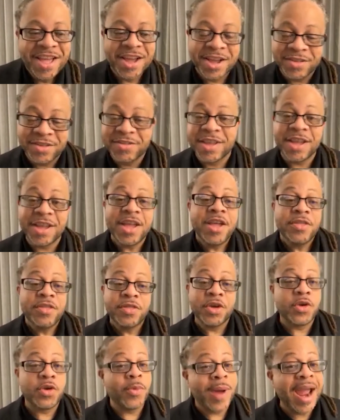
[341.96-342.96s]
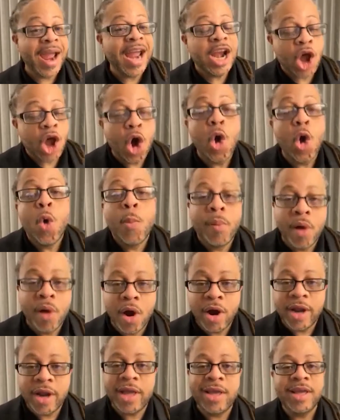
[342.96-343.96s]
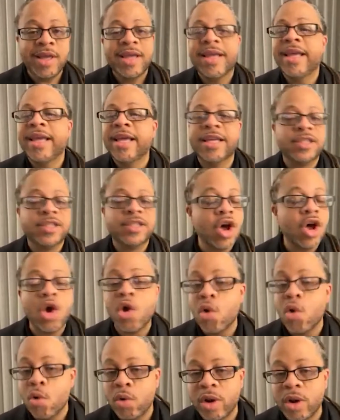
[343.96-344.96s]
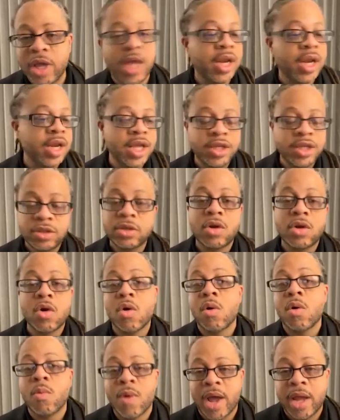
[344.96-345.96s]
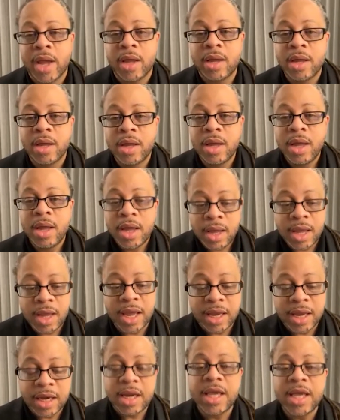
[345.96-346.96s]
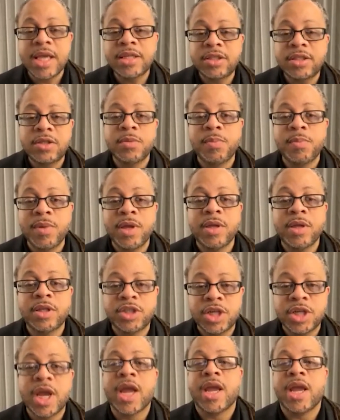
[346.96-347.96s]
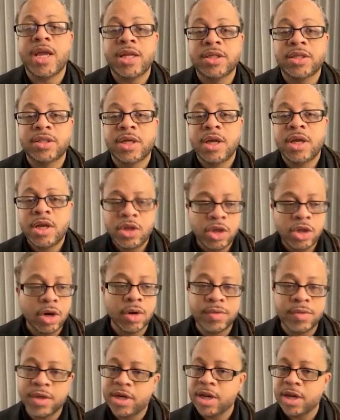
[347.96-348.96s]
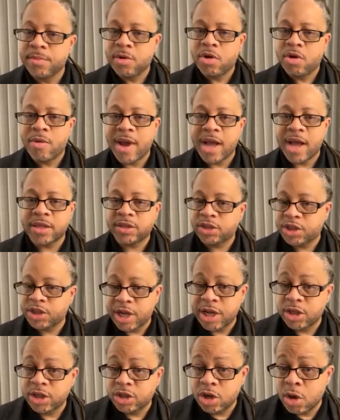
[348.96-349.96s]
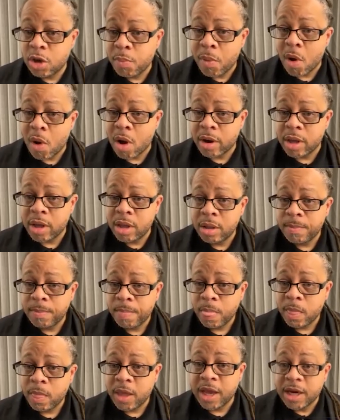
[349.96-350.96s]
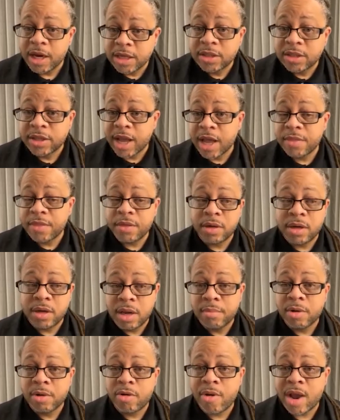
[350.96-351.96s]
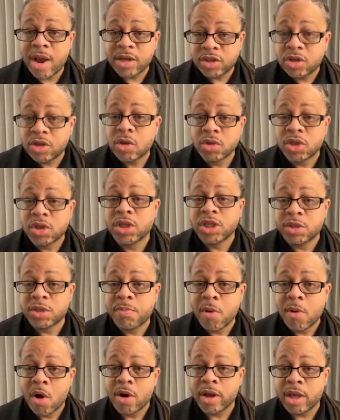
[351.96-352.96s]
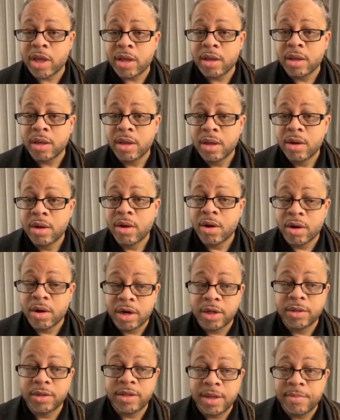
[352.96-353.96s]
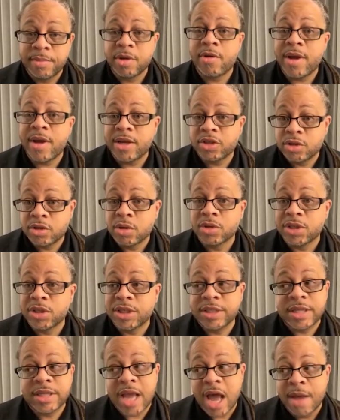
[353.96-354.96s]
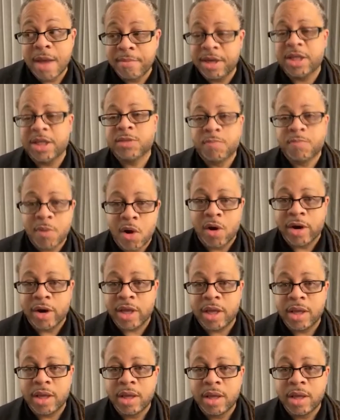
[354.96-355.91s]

Because the grand old party is old. It needs to go away. It needs to be changed. You know, the Democrats changed their party. It is now the Democrat Socialist Party or the Democrat Socialist Communist Party.